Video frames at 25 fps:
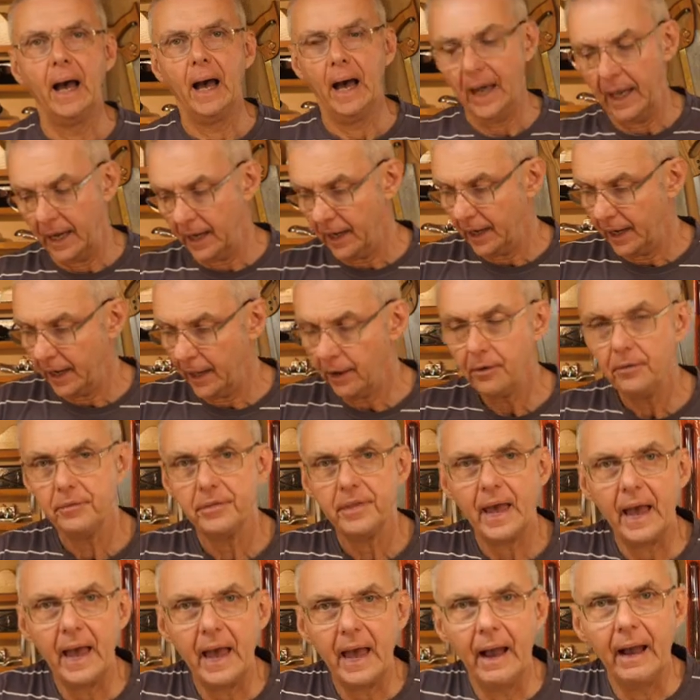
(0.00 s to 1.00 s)
Hello
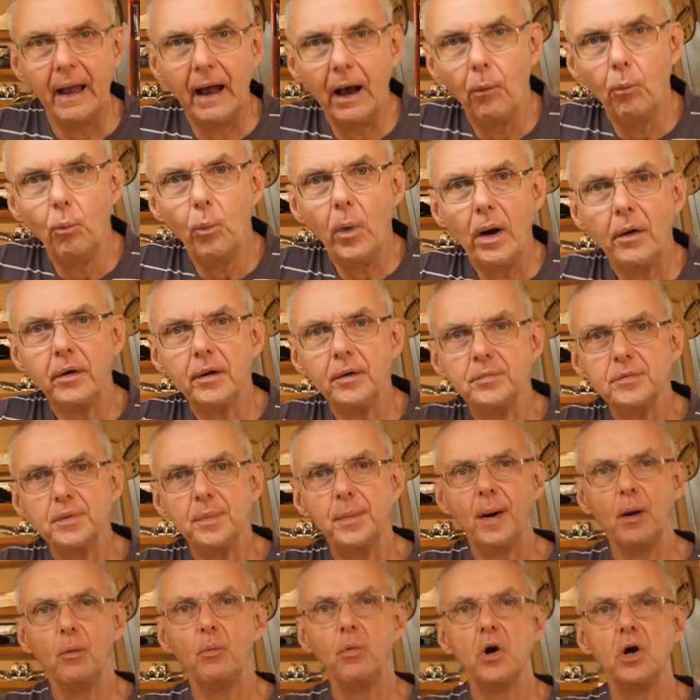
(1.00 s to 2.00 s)
there and welcome to
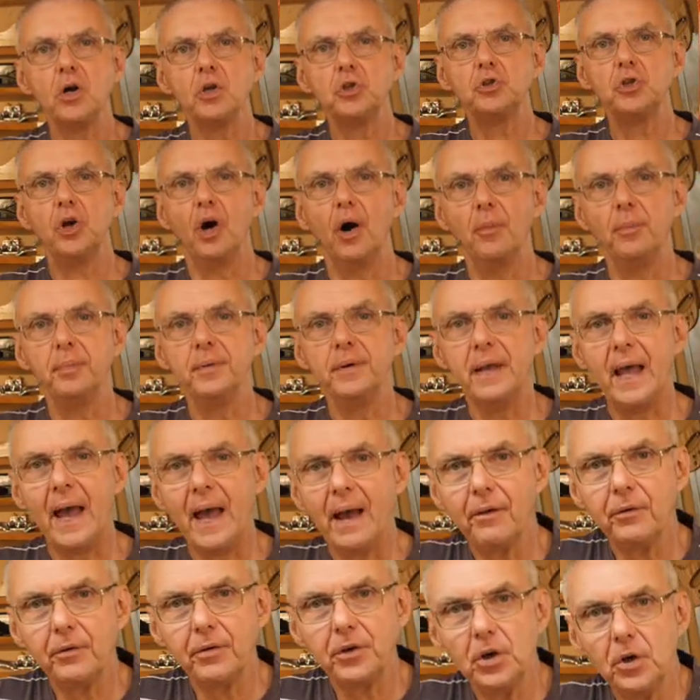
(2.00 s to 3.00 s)
my workshop.
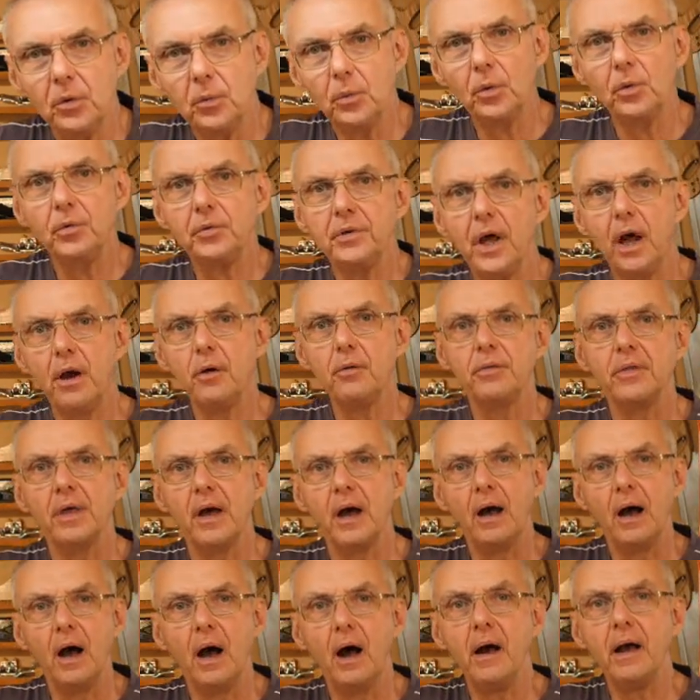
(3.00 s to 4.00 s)
Now you will know
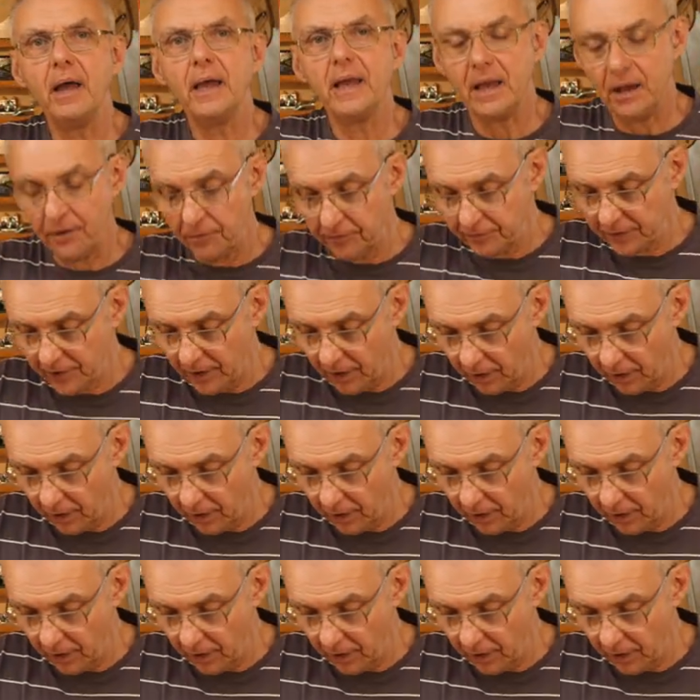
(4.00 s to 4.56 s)
that I have